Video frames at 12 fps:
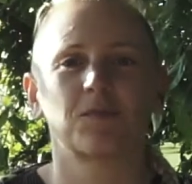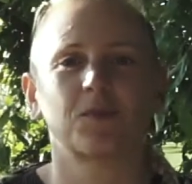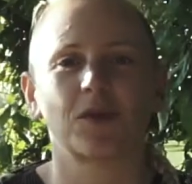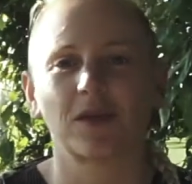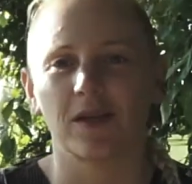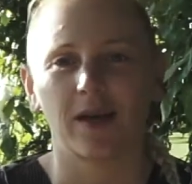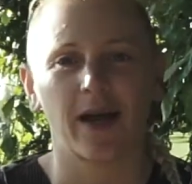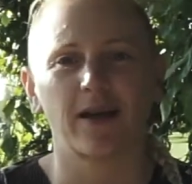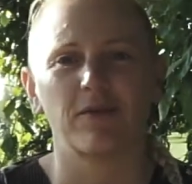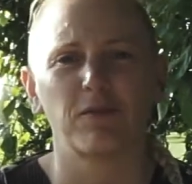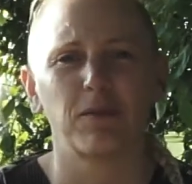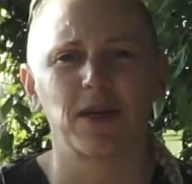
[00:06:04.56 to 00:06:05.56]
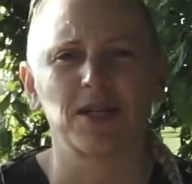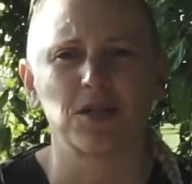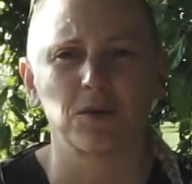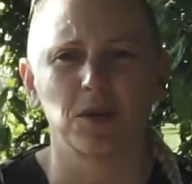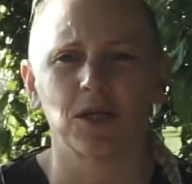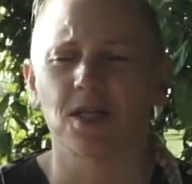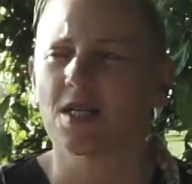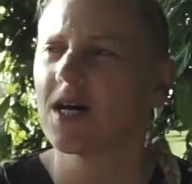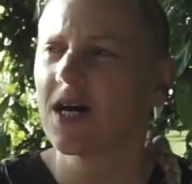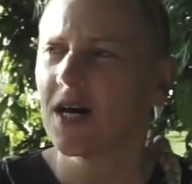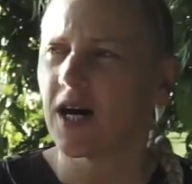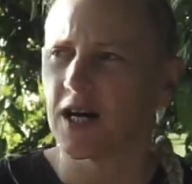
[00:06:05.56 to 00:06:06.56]
with lack of a better word.
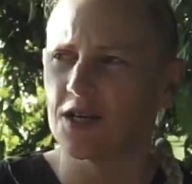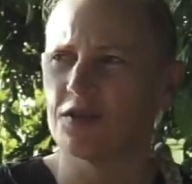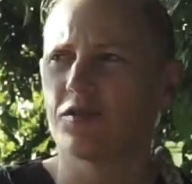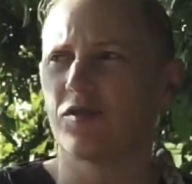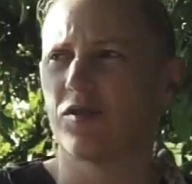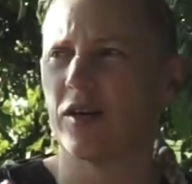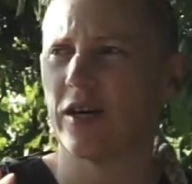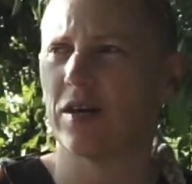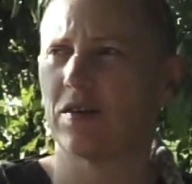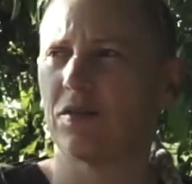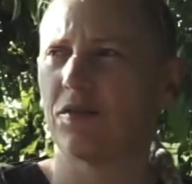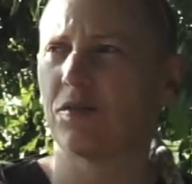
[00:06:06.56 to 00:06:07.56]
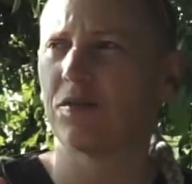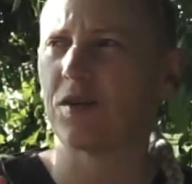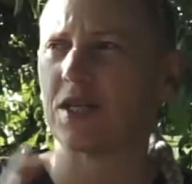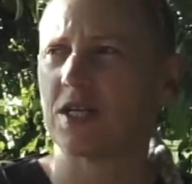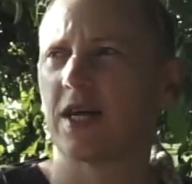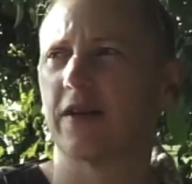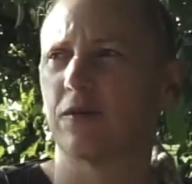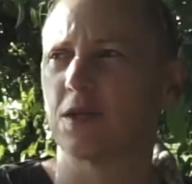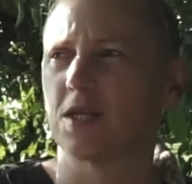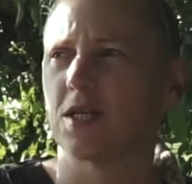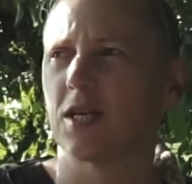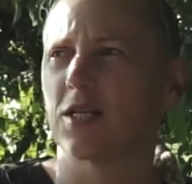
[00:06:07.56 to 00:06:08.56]
I don't think Friesland
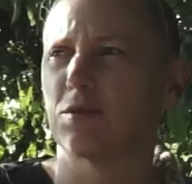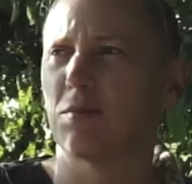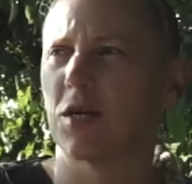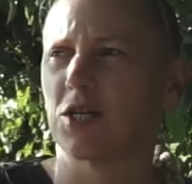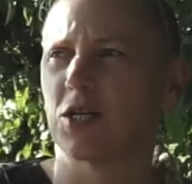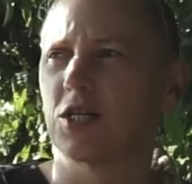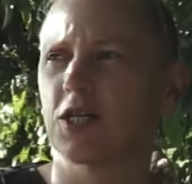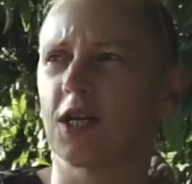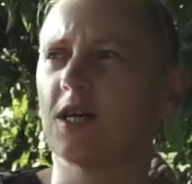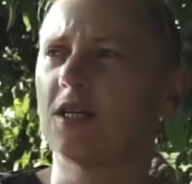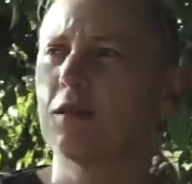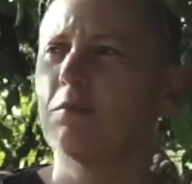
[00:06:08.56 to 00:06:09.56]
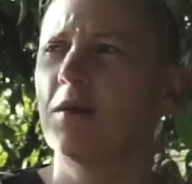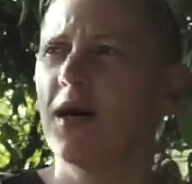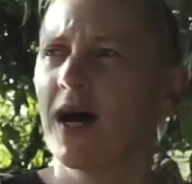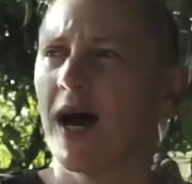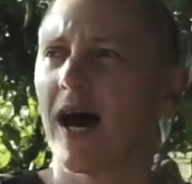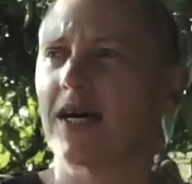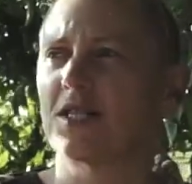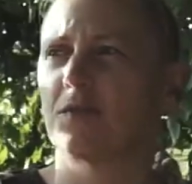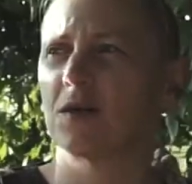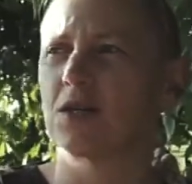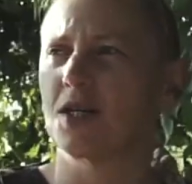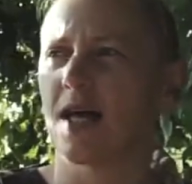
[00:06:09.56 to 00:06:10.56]
was as much as a kingdom as it
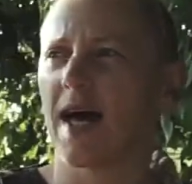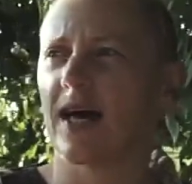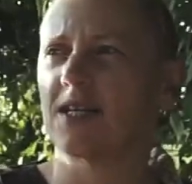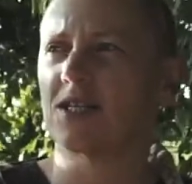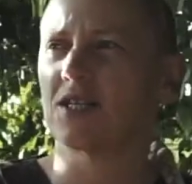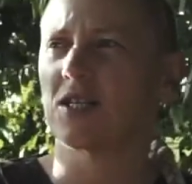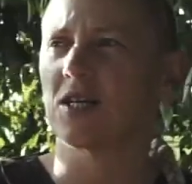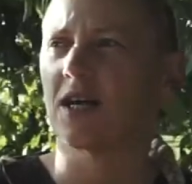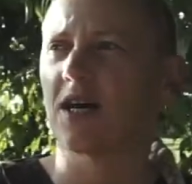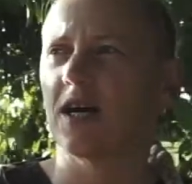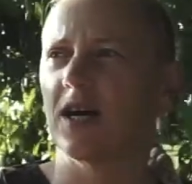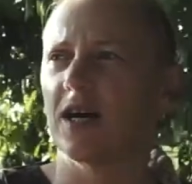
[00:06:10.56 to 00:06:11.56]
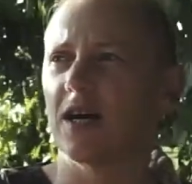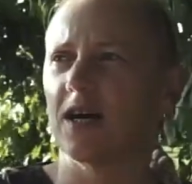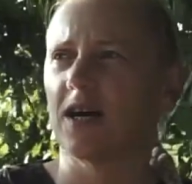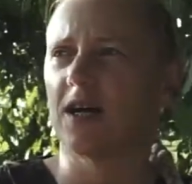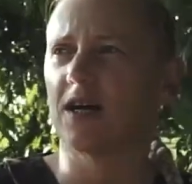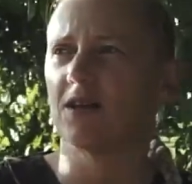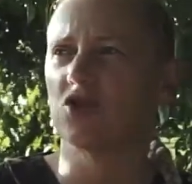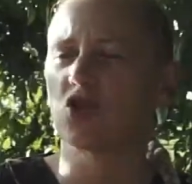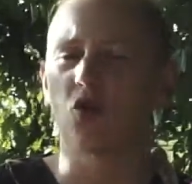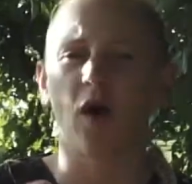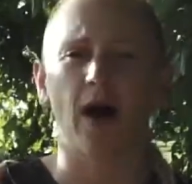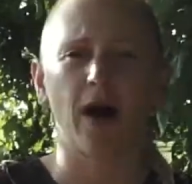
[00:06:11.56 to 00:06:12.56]
was as a
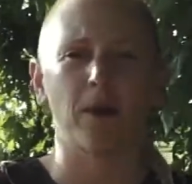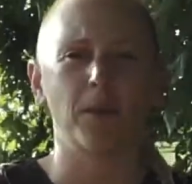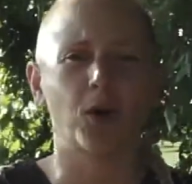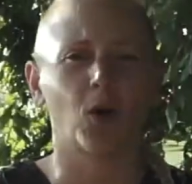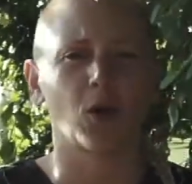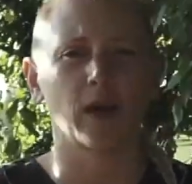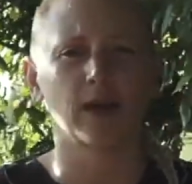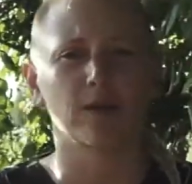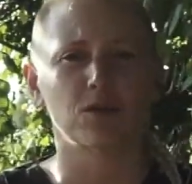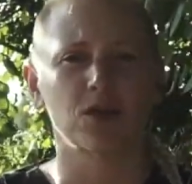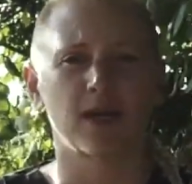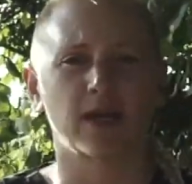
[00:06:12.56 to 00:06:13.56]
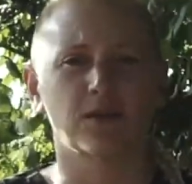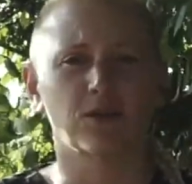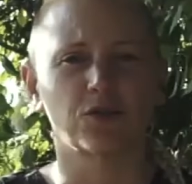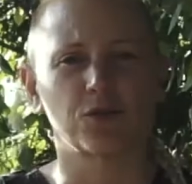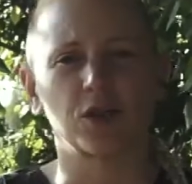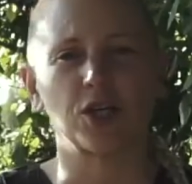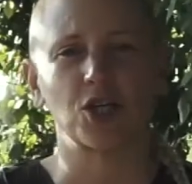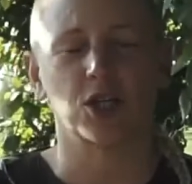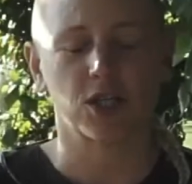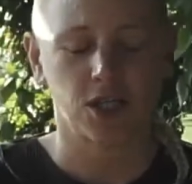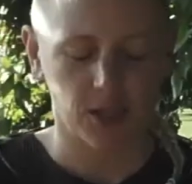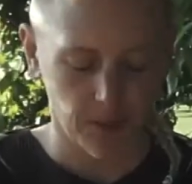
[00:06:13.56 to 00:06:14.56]
tribe calling themselves
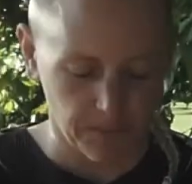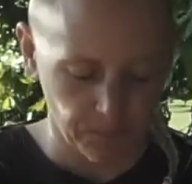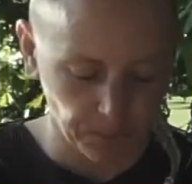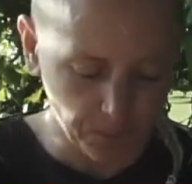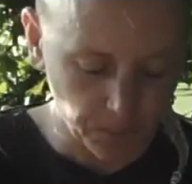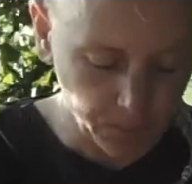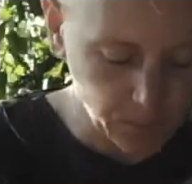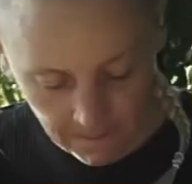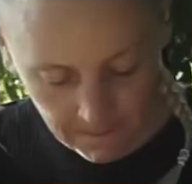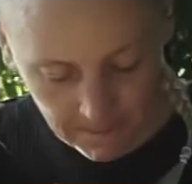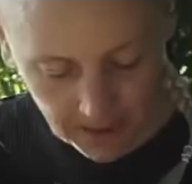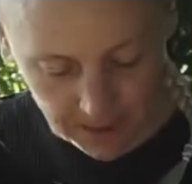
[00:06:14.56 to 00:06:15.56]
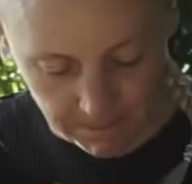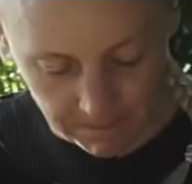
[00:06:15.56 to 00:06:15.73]
Frisians. Right,